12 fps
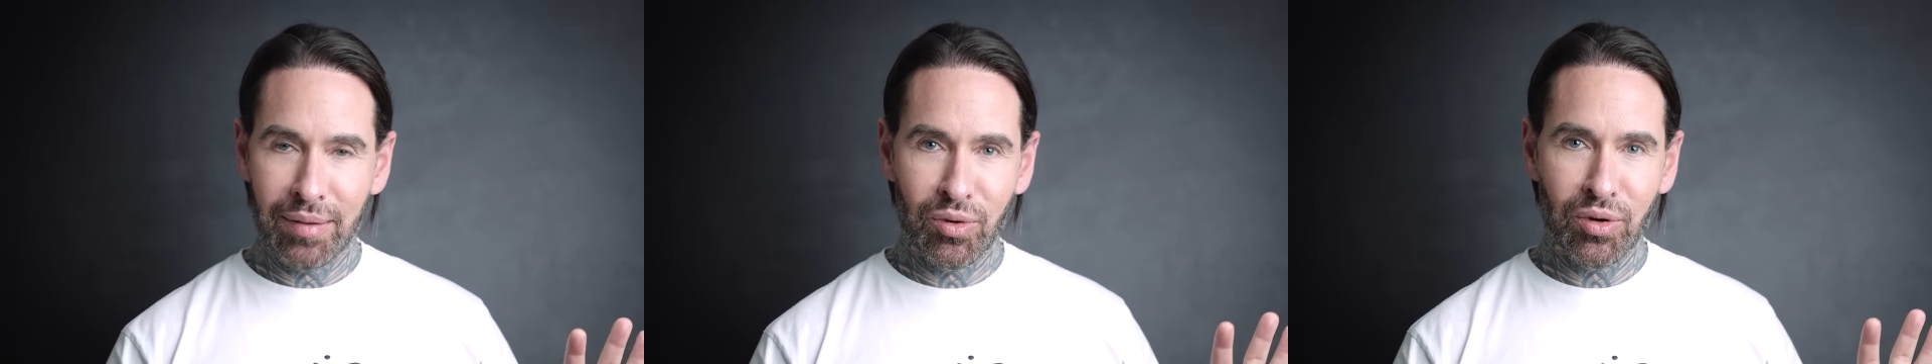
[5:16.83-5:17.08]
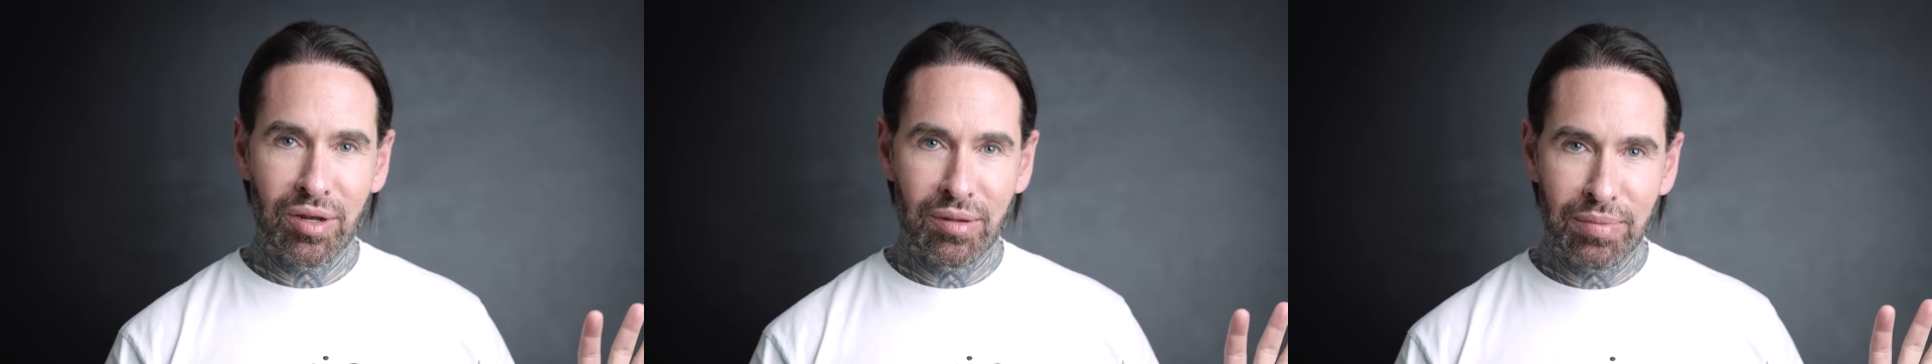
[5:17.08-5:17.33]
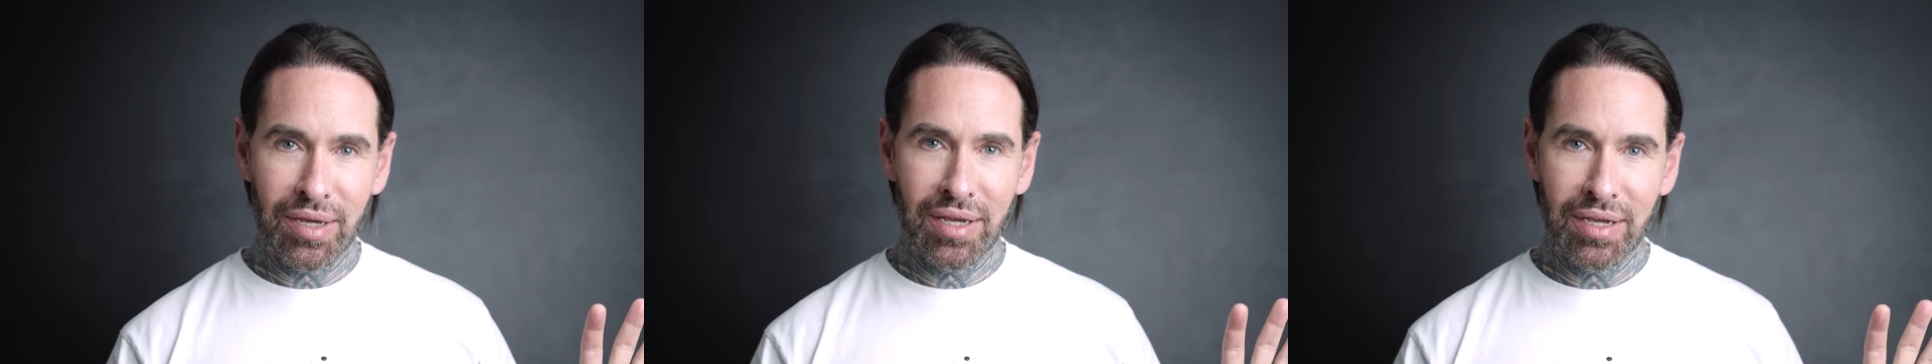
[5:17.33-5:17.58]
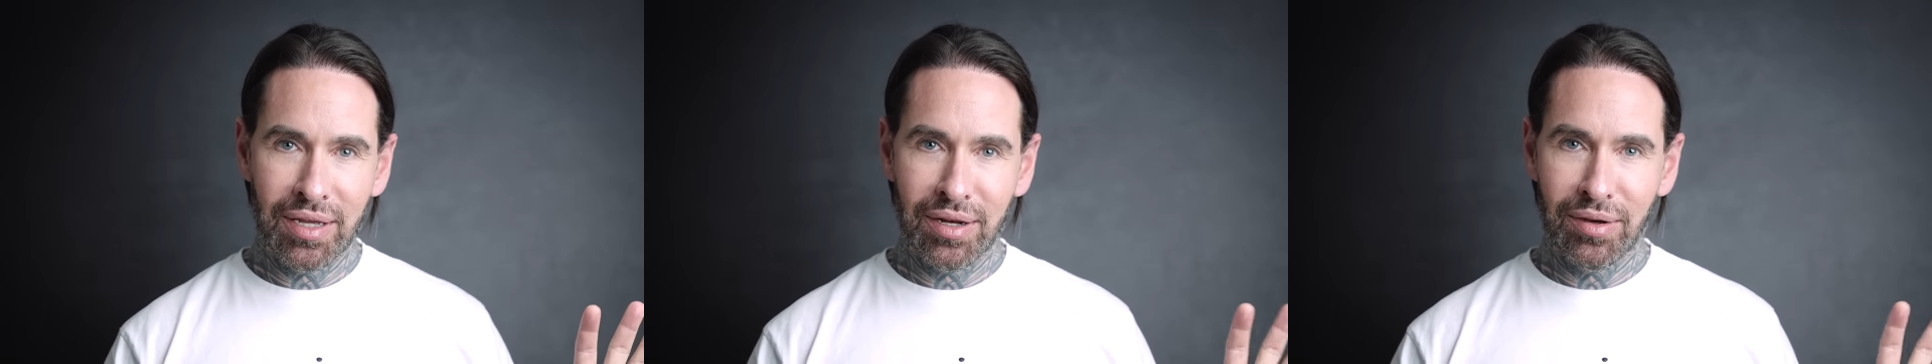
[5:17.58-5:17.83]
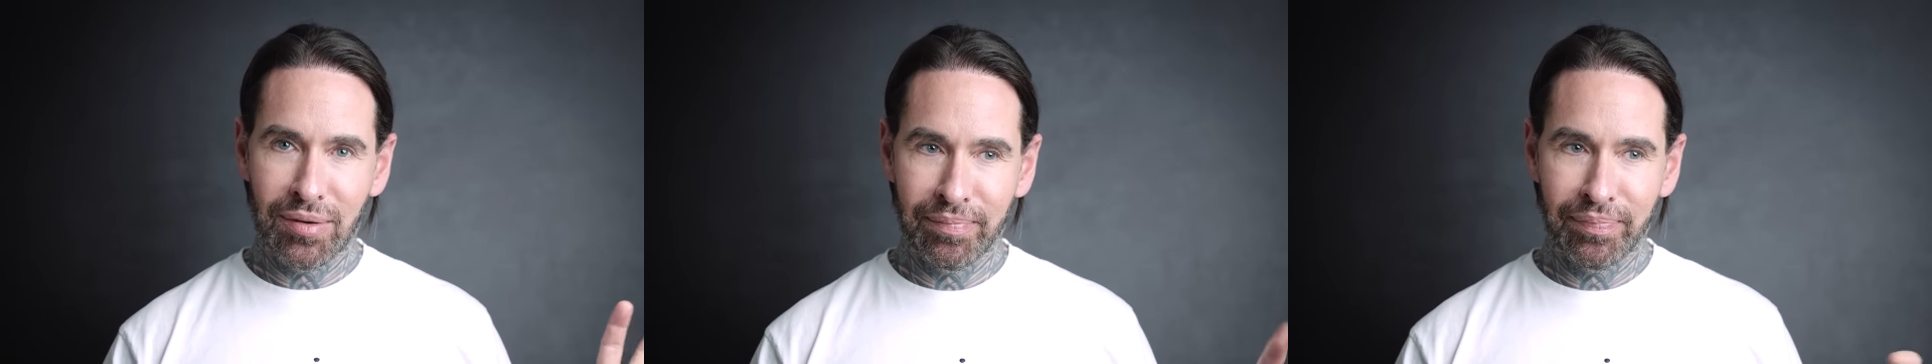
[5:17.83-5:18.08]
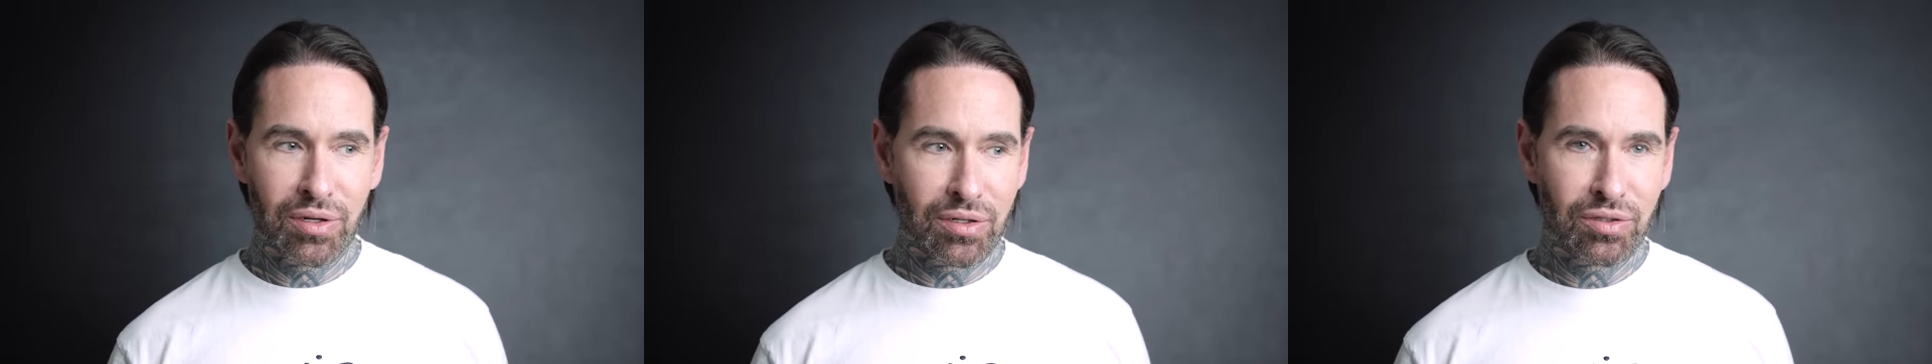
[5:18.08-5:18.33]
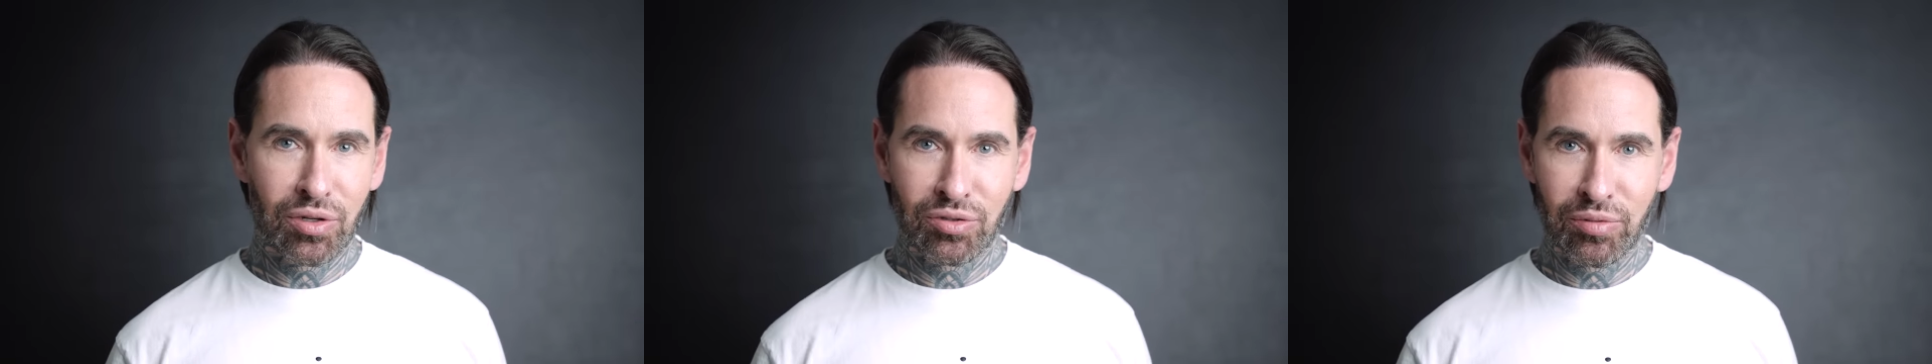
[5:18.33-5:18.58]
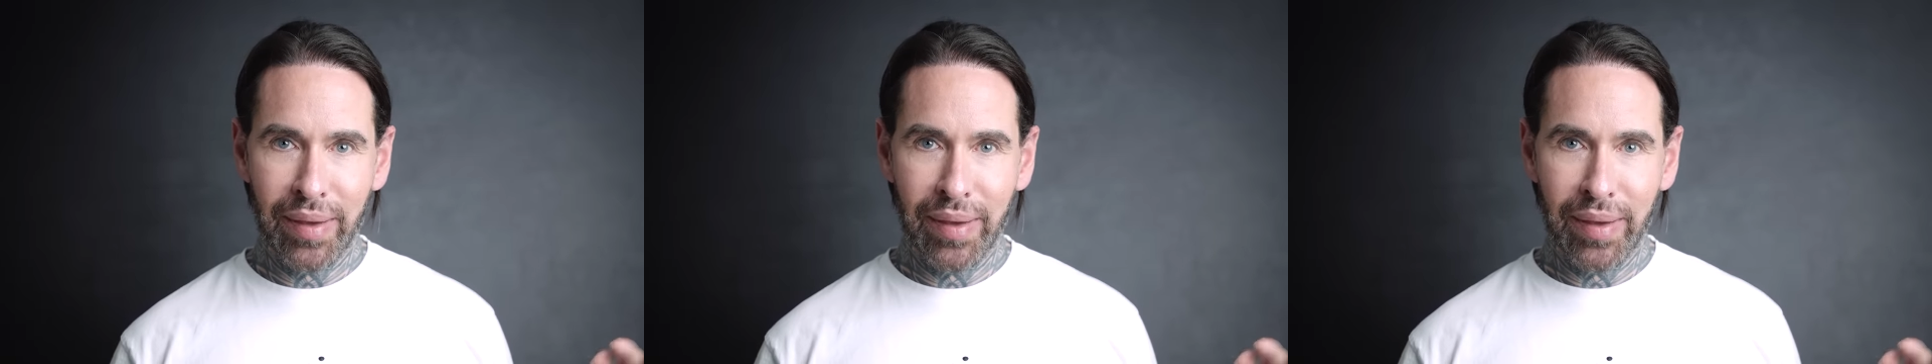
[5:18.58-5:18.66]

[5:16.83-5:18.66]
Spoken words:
I'm not going to be, you know, a total